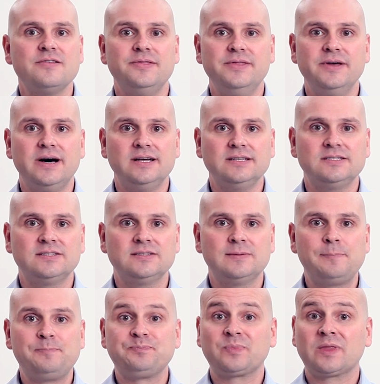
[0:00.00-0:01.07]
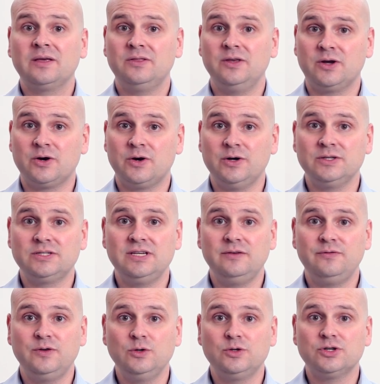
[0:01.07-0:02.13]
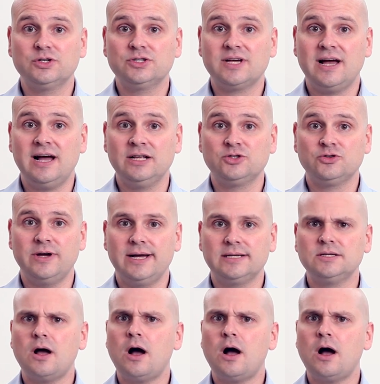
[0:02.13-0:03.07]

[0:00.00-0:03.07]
Thus, the currency futures contracts